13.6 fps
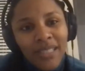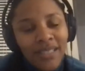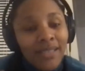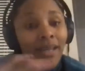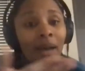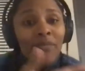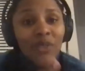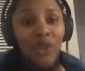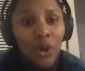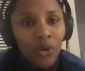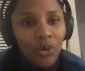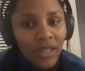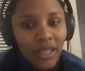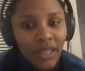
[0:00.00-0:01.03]
since I'm
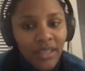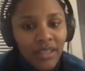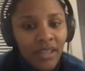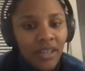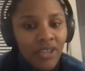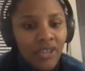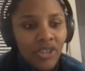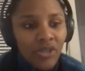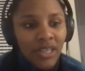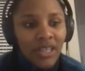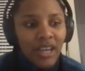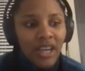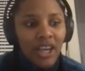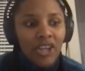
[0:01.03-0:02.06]
known in the country.